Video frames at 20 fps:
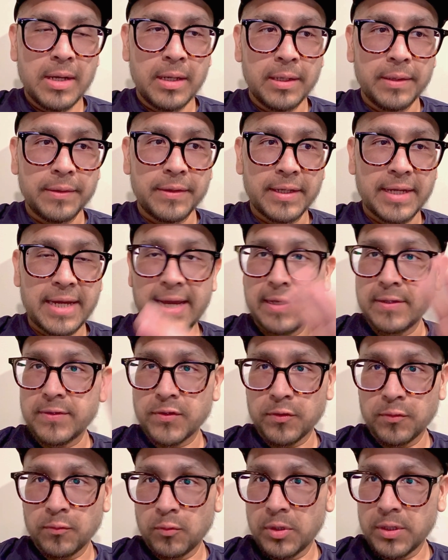The
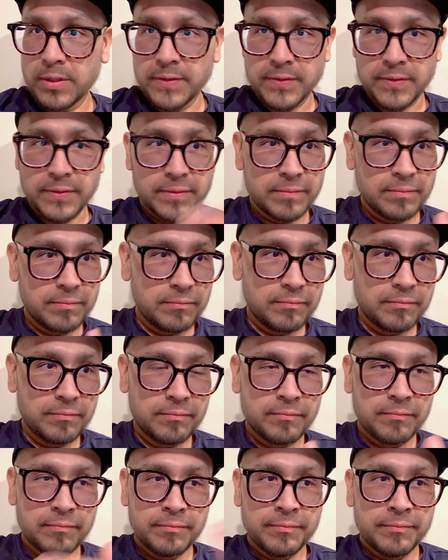cancer was,
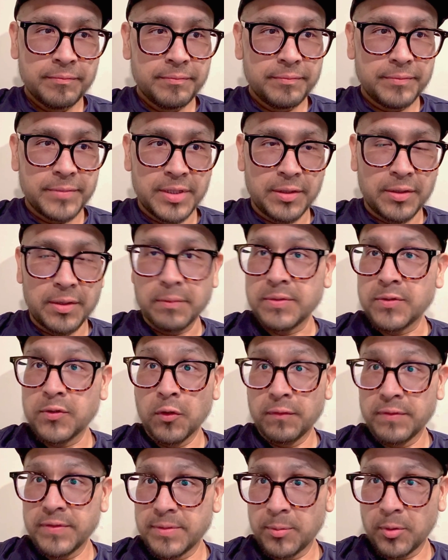there was no
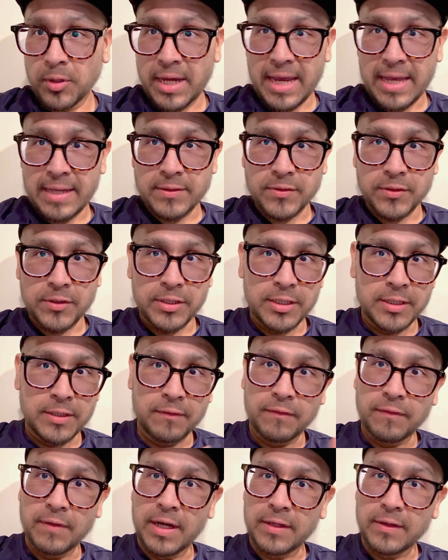visible cancer. It didn't
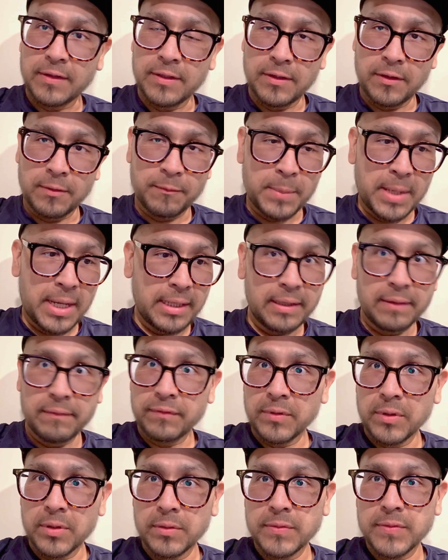affect the nearby lymph
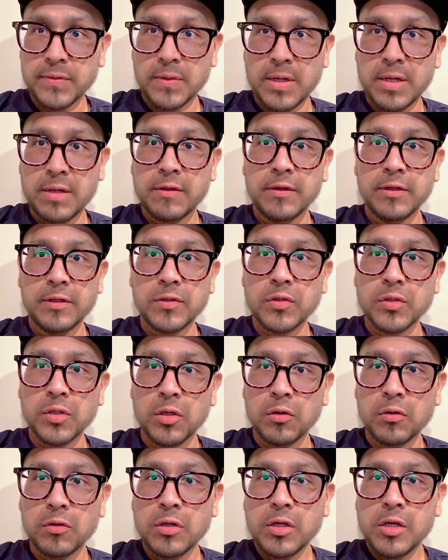nodes or anything.
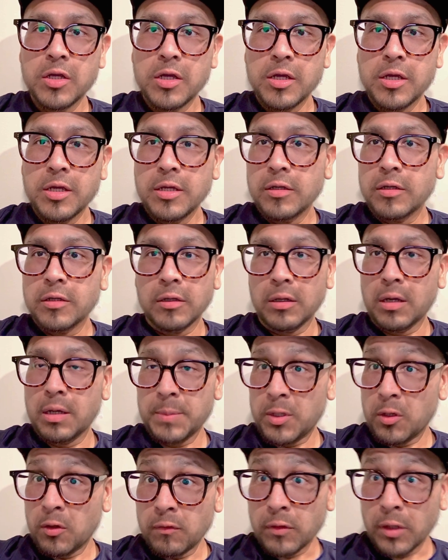So,
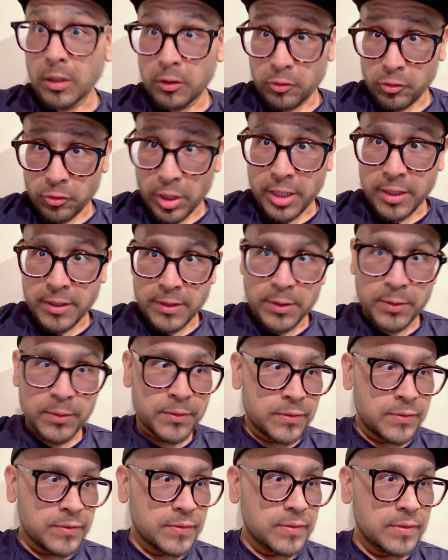overall, great
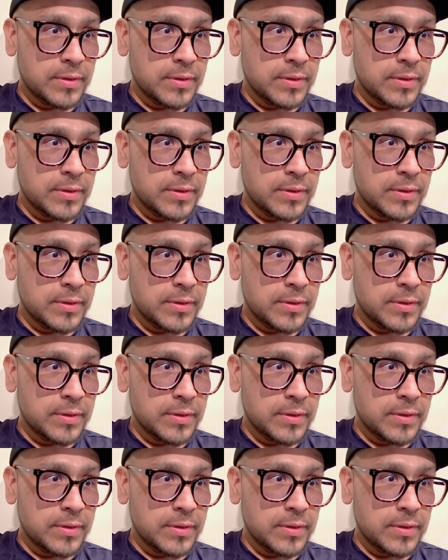news.